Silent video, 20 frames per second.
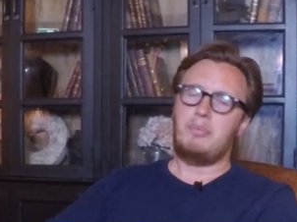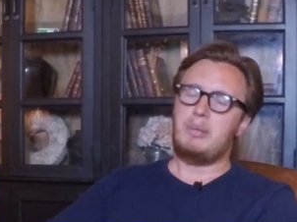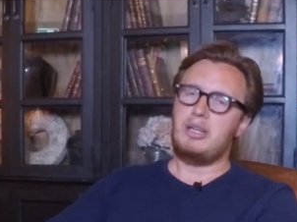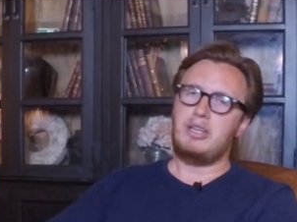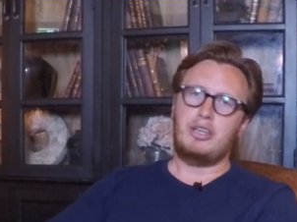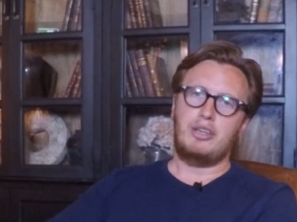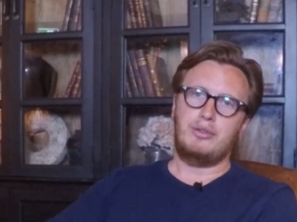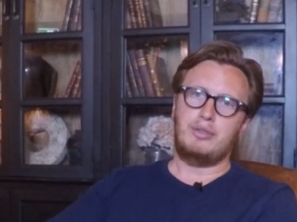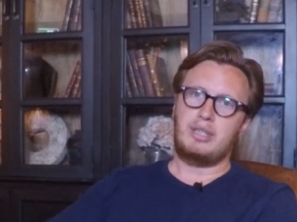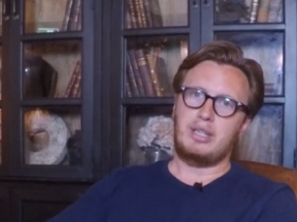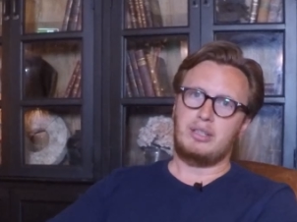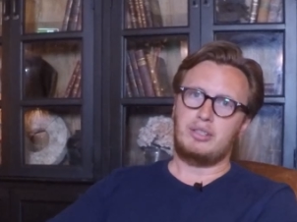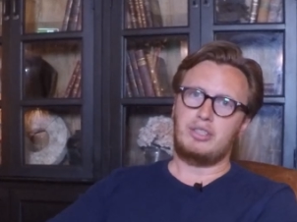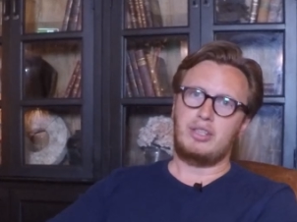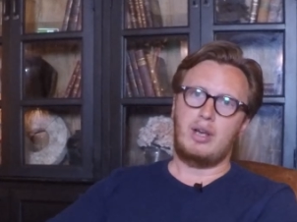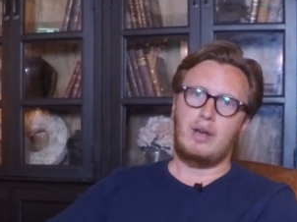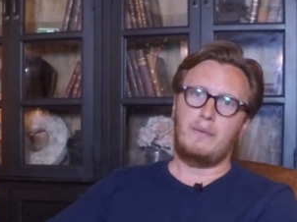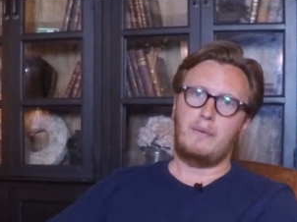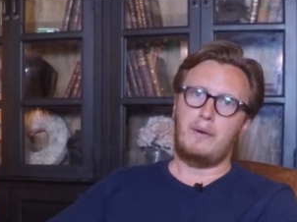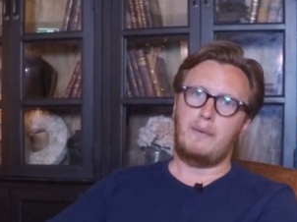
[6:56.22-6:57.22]
been using
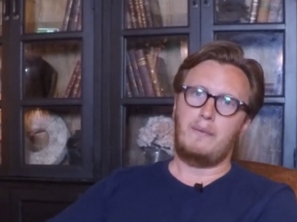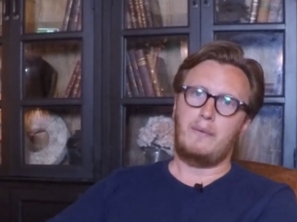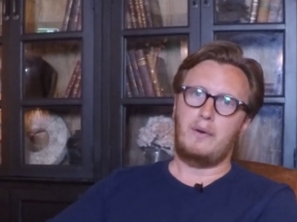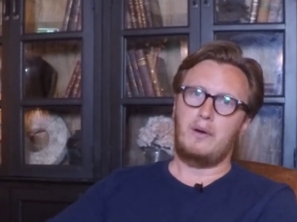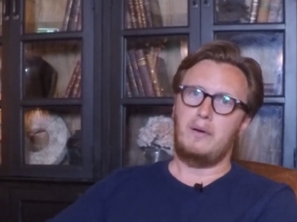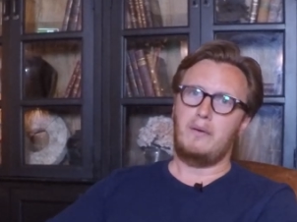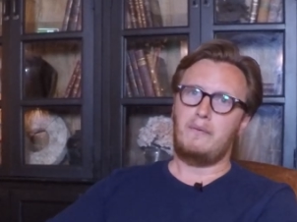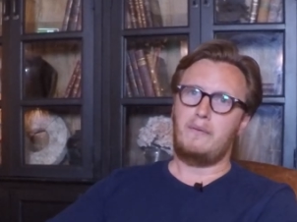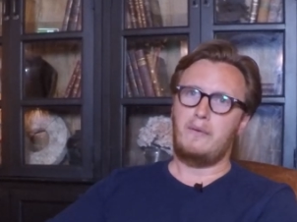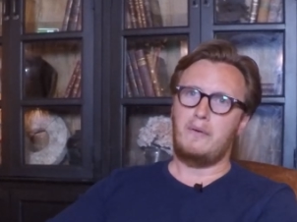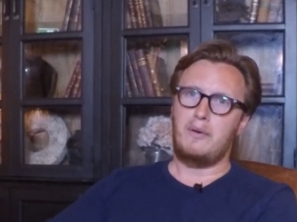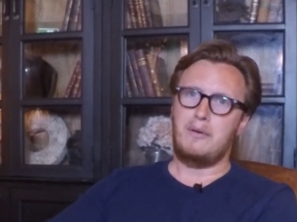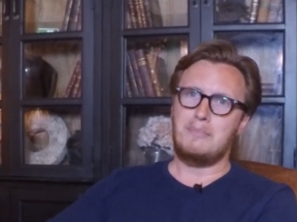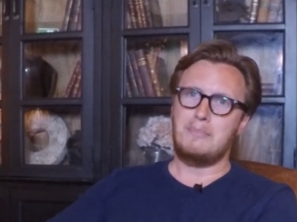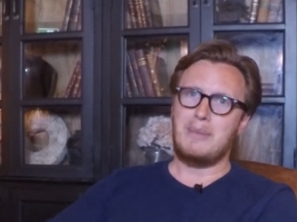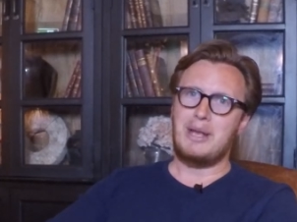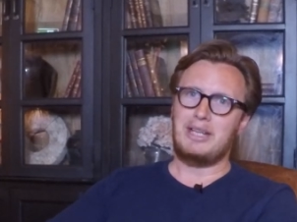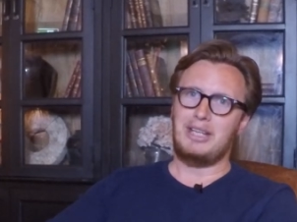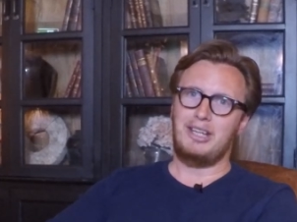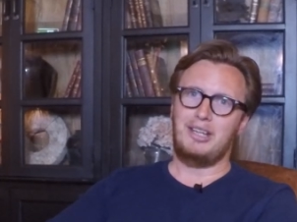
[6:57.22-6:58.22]
Charvet for
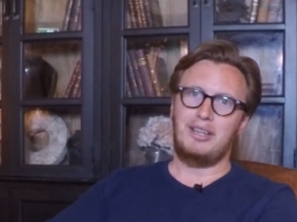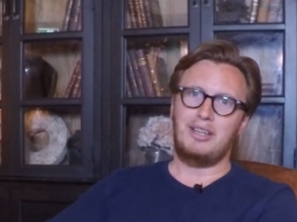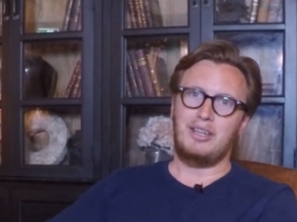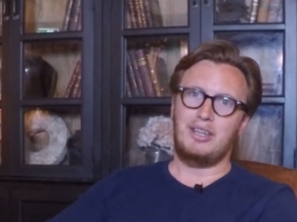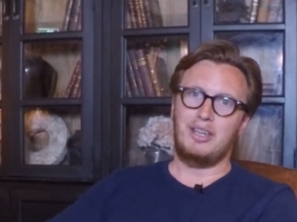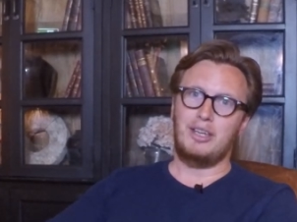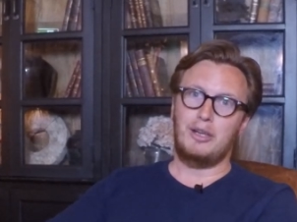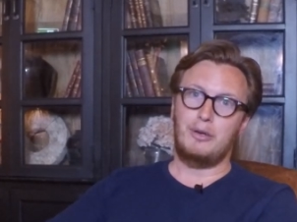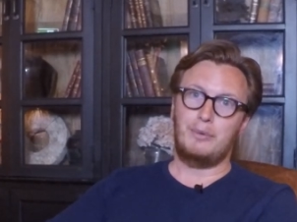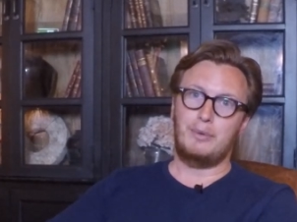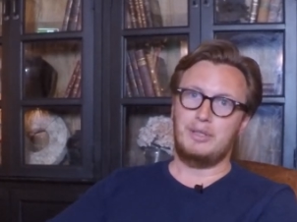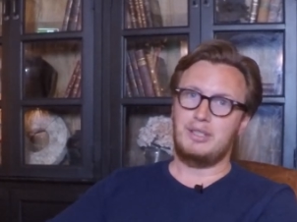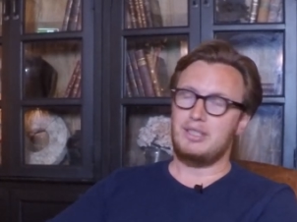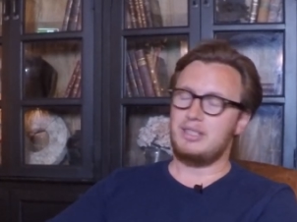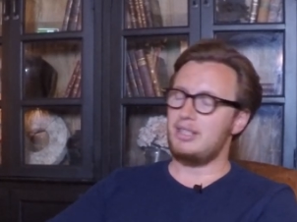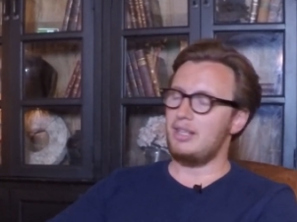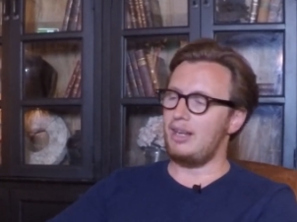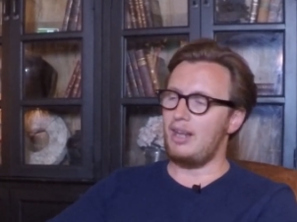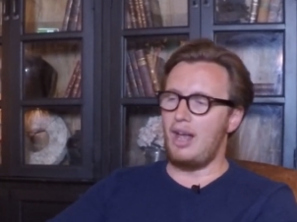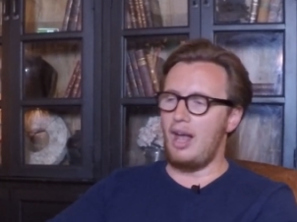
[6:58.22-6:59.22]
many a year, and
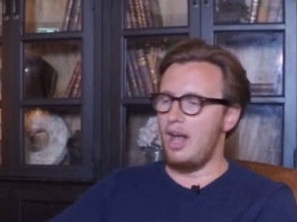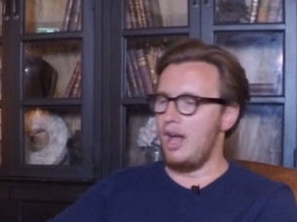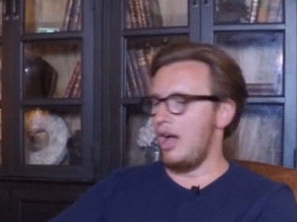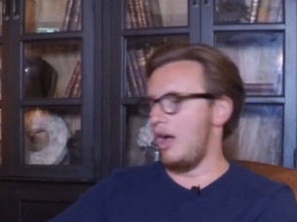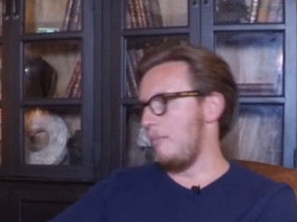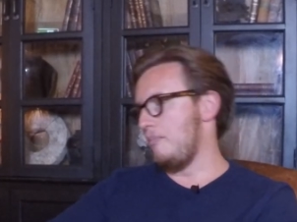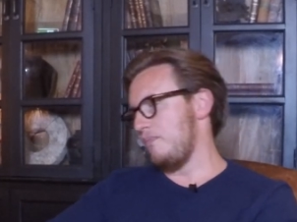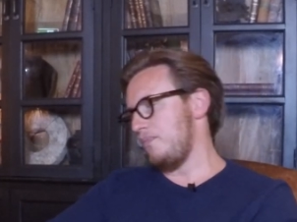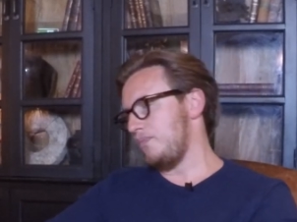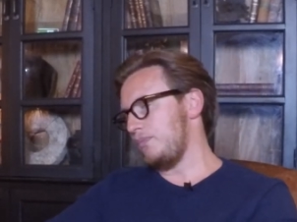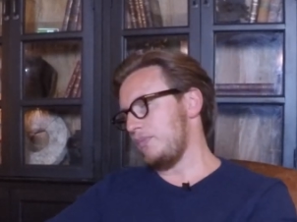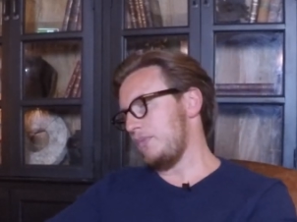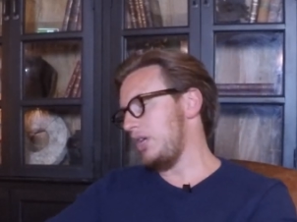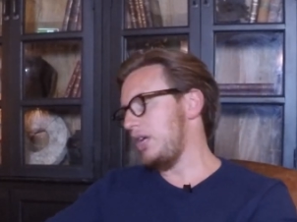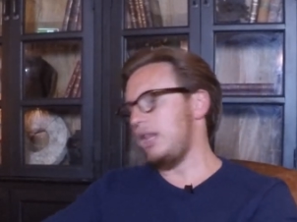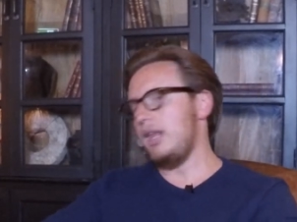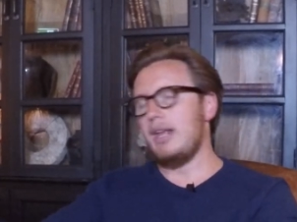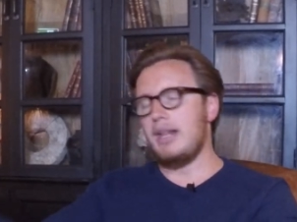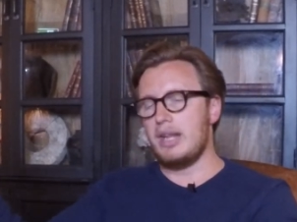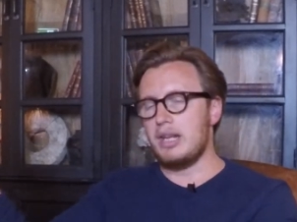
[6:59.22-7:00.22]

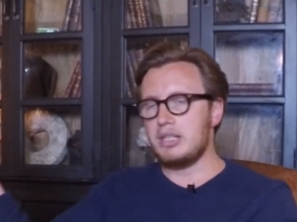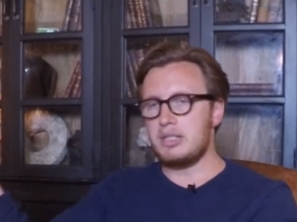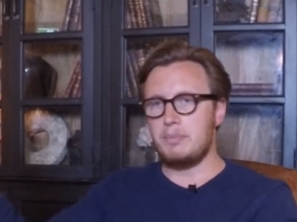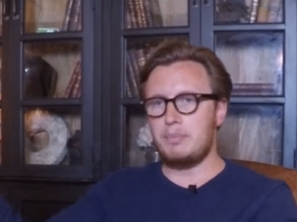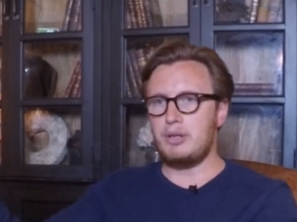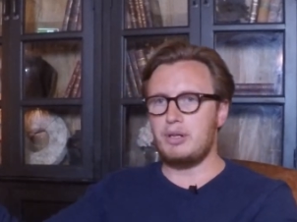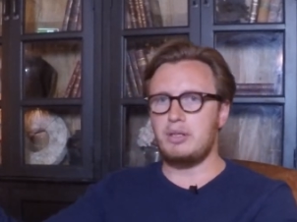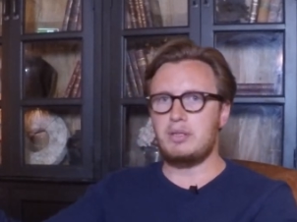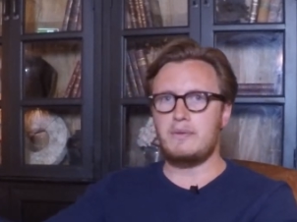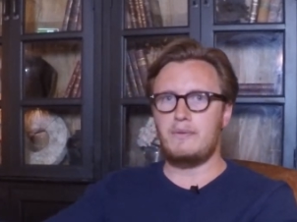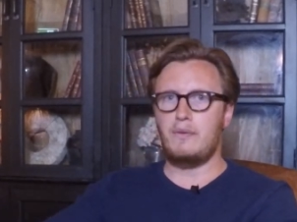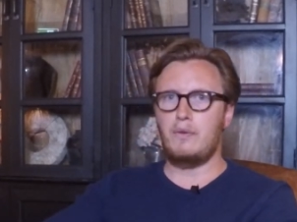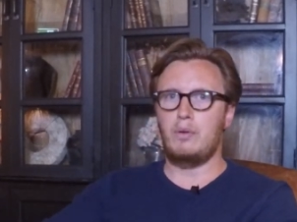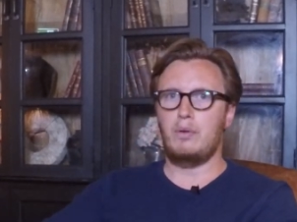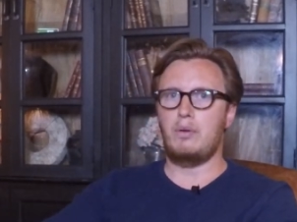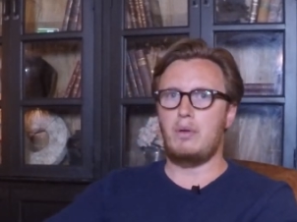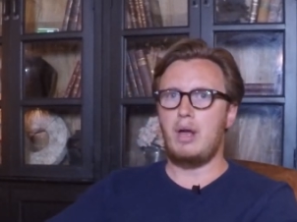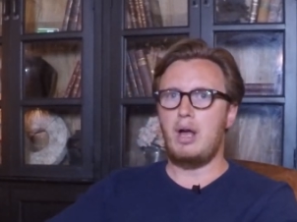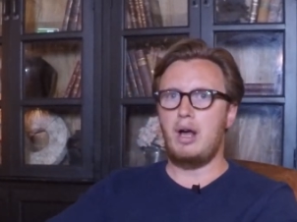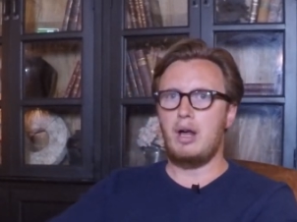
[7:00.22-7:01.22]
clearly it's a beautiful